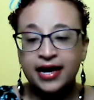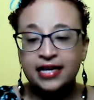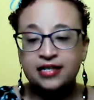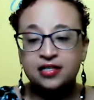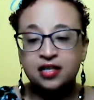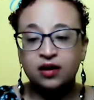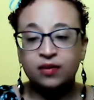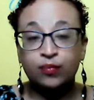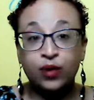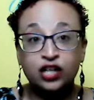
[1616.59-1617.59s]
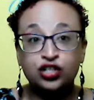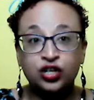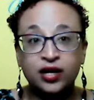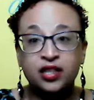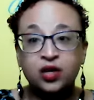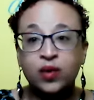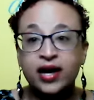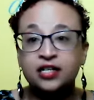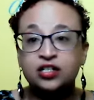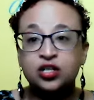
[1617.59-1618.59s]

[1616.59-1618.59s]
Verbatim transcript: is the pressure and the weight.